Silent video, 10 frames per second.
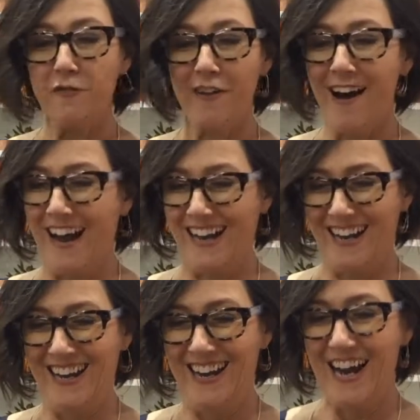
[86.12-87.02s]
you're fine.
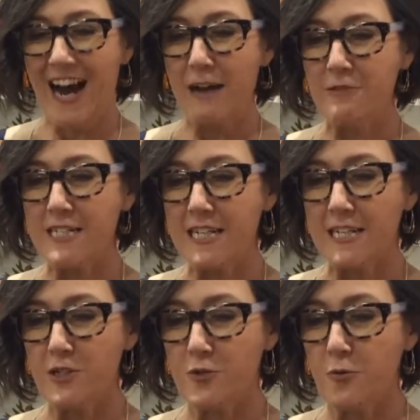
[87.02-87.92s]
I'm just going
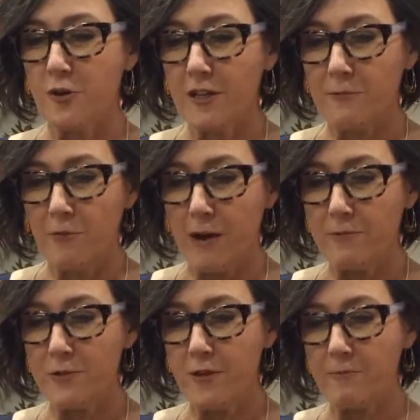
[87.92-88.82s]
to twirl them
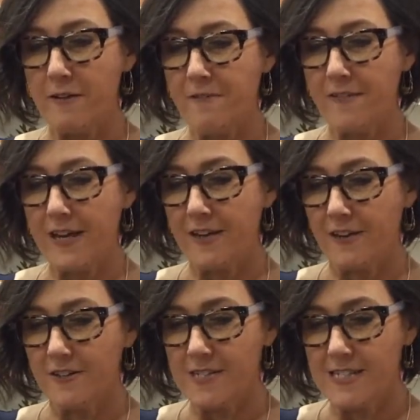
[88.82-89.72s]
right between my
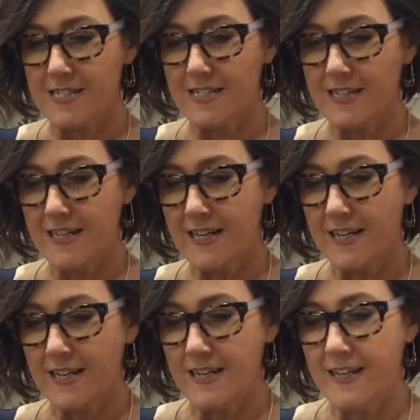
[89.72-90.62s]
fingers.
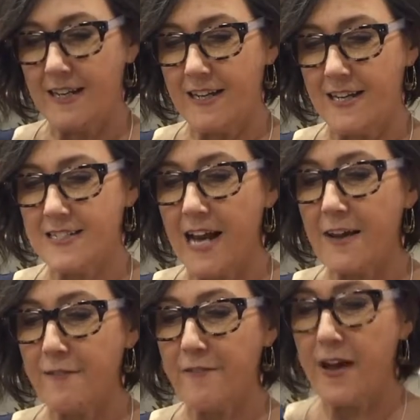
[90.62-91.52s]
It's kind of